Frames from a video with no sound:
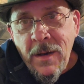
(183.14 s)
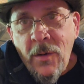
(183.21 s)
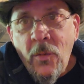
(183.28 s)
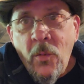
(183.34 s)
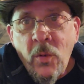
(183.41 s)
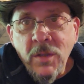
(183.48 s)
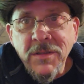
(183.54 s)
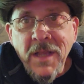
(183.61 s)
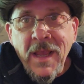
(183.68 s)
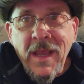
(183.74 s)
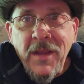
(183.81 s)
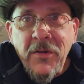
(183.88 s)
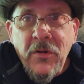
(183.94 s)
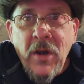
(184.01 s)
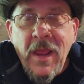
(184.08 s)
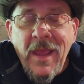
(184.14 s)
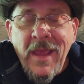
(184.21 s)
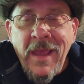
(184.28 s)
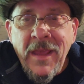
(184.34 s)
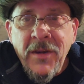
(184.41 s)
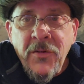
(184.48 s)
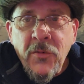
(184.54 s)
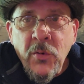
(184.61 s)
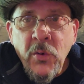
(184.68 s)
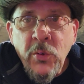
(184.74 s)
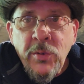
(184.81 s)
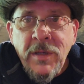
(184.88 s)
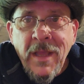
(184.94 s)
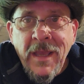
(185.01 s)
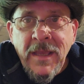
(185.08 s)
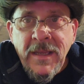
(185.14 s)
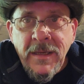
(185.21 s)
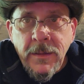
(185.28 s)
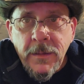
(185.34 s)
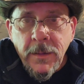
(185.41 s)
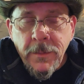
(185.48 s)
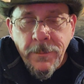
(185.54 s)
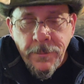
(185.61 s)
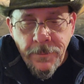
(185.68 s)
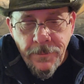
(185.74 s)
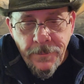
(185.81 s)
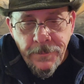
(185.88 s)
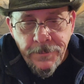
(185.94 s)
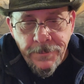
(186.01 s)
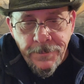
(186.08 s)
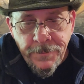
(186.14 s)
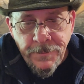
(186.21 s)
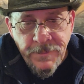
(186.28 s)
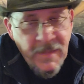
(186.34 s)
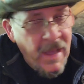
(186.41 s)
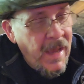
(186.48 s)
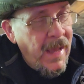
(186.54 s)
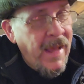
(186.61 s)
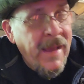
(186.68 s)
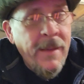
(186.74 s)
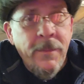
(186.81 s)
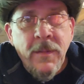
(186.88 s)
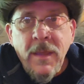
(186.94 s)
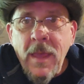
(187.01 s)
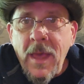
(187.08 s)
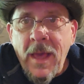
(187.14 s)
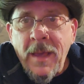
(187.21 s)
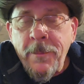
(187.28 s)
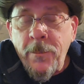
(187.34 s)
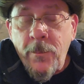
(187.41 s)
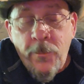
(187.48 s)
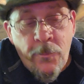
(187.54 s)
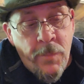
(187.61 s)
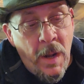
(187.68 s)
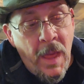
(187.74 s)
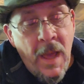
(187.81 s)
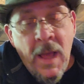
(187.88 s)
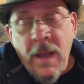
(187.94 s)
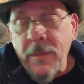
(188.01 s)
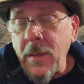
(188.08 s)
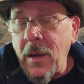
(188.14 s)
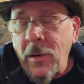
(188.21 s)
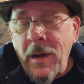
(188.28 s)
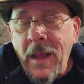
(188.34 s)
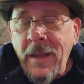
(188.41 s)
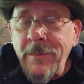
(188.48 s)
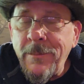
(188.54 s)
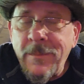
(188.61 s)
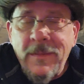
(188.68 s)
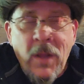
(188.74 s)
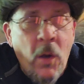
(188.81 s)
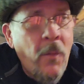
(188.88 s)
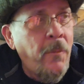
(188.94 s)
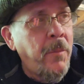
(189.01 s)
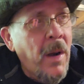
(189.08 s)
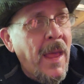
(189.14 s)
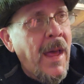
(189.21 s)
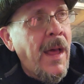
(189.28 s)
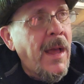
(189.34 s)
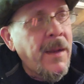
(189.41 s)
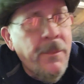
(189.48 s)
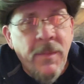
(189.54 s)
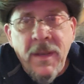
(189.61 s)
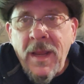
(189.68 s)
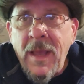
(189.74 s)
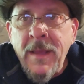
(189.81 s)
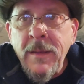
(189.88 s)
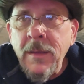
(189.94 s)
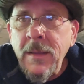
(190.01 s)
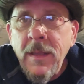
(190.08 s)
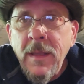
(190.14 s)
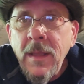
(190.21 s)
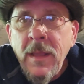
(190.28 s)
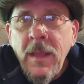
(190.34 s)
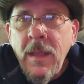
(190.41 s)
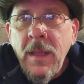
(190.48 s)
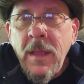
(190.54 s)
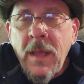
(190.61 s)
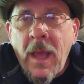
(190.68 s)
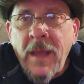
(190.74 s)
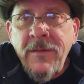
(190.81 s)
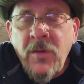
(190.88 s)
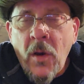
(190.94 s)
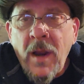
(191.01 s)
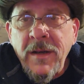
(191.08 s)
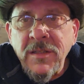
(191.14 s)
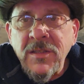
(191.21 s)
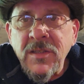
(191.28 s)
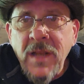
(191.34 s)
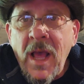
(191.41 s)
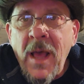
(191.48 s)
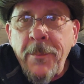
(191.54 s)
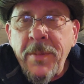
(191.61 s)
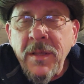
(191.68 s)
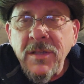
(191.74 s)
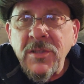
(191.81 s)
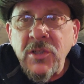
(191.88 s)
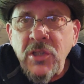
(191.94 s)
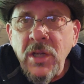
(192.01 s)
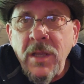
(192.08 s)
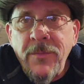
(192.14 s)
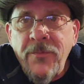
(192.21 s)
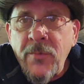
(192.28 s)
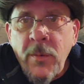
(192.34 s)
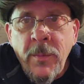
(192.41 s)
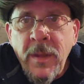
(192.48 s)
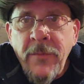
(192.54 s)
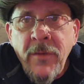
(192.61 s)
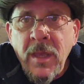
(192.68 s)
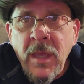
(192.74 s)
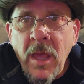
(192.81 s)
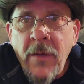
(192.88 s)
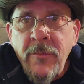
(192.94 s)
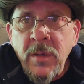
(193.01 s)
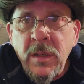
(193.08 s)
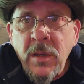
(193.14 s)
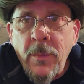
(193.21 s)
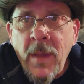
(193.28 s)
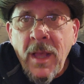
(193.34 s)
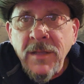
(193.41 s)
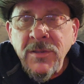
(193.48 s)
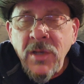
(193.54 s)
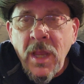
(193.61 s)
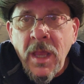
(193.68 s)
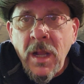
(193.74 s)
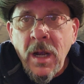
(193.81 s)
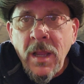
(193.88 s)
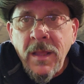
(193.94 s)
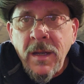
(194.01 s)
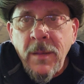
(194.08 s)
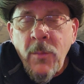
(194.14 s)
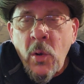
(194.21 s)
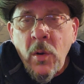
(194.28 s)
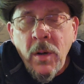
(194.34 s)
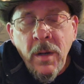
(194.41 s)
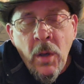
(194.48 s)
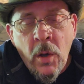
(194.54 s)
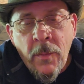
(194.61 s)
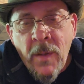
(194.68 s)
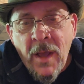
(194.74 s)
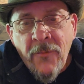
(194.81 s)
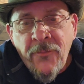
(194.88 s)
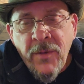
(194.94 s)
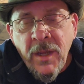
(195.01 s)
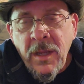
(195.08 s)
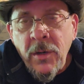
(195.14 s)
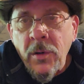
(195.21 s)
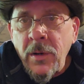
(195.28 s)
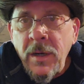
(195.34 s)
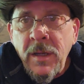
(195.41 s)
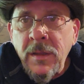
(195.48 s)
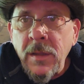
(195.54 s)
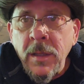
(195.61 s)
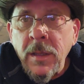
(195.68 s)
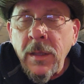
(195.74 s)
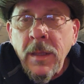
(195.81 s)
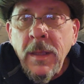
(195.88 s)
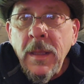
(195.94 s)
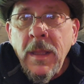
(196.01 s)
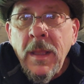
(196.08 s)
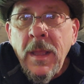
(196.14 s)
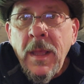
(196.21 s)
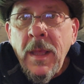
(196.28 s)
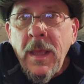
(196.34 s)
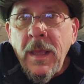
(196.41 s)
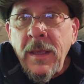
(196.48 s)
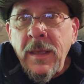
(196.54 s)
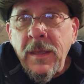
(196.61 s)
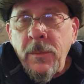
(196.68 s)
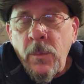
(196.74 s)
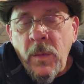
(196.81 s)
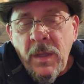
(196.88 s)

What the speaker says: was Andrew Tate. Now, I blocked, or I don't block, but I try to stop his shit from even coming to my channel anymore, on my feed or anything. He